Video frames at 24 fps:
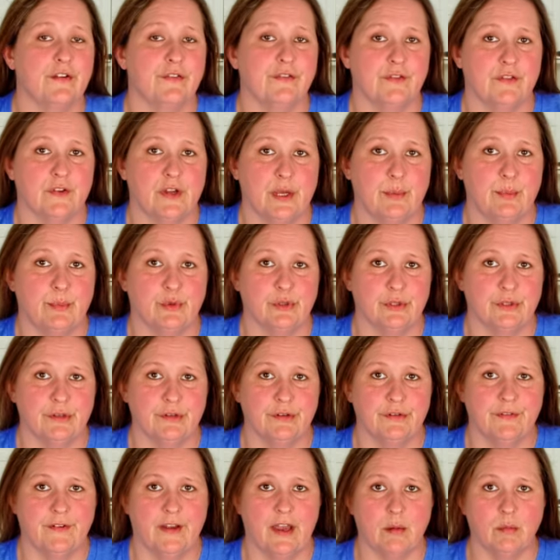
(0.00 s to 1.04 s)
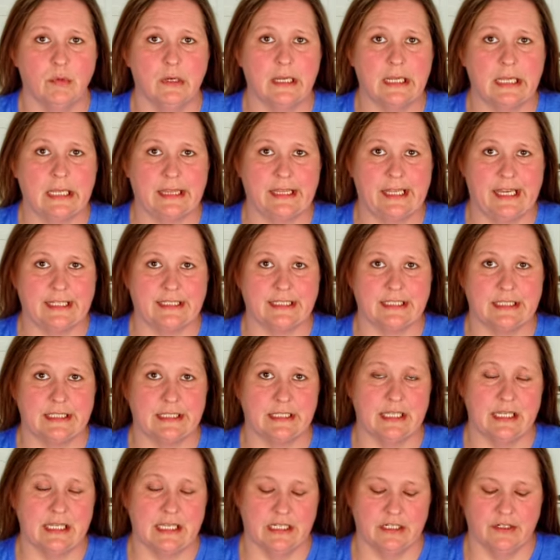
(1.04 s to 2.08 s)
front border fabric. That's
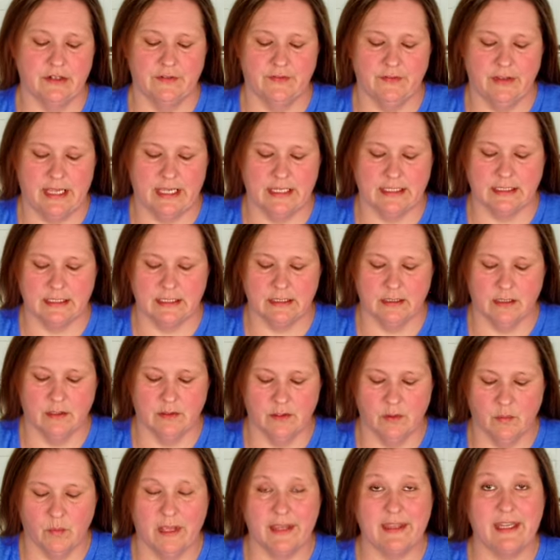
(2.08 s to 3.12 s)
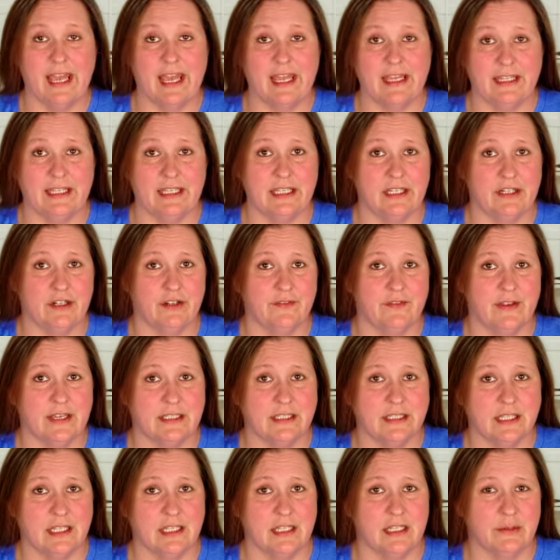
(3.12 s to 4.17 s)
the interface, the one that had the
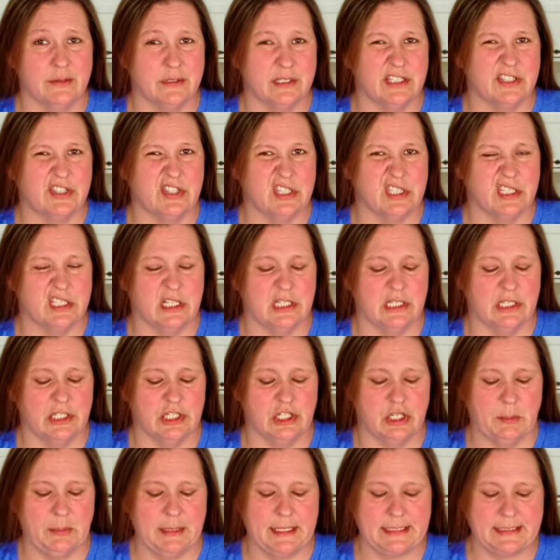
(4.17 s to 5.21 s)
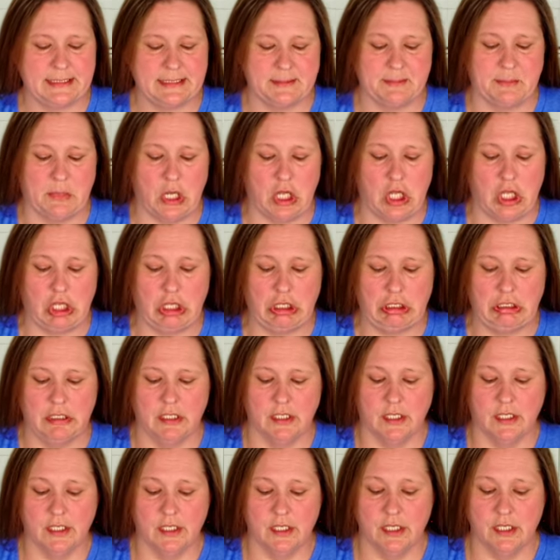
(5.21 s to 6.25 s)
interfacing that was just a little bit small.
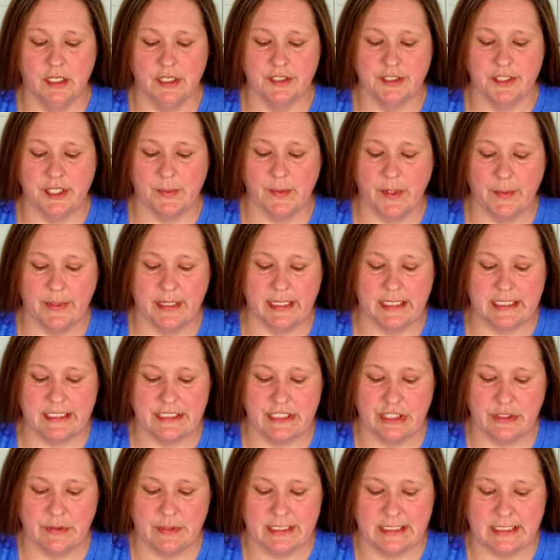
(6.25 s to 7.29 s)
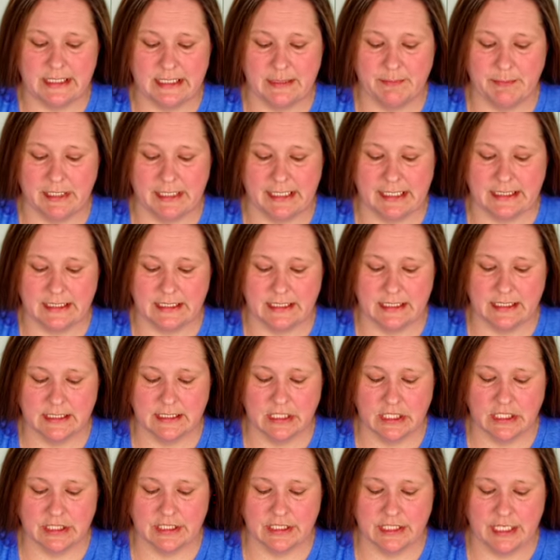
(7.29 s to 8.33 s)
So what we're going to do is to place
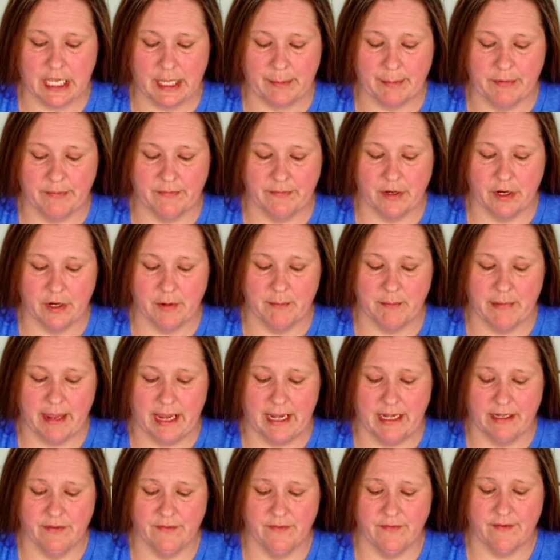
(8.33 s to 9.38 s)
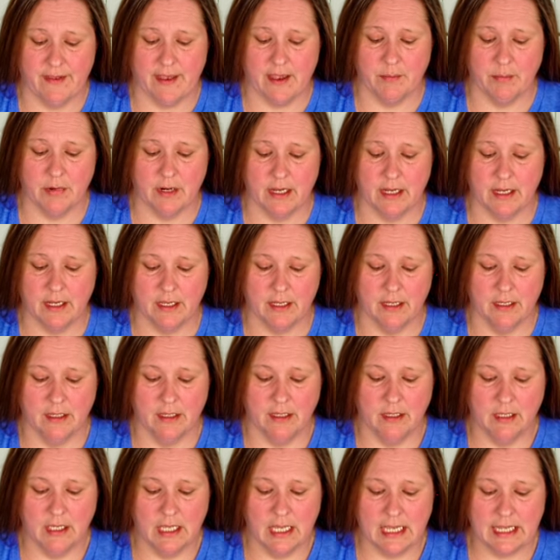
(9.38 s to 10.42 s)
this on top of our main fabric,
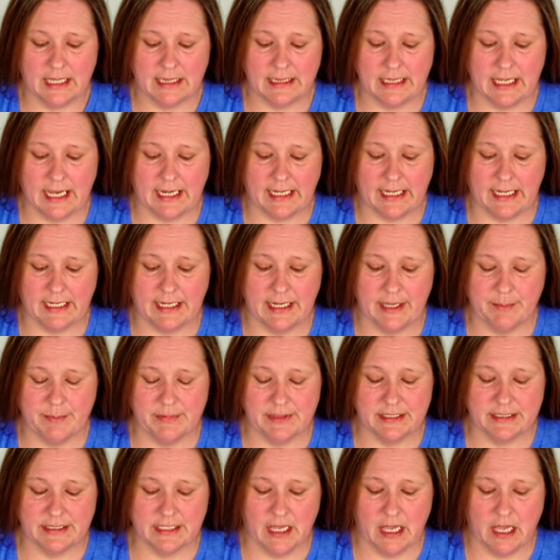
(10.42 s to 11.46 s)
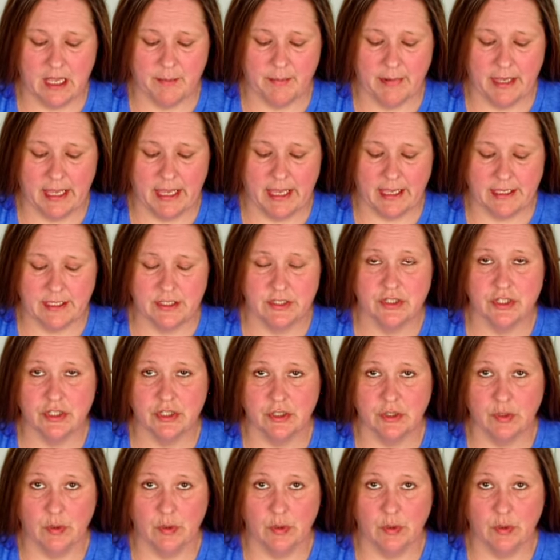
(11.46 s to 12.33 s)
lining up the top edge,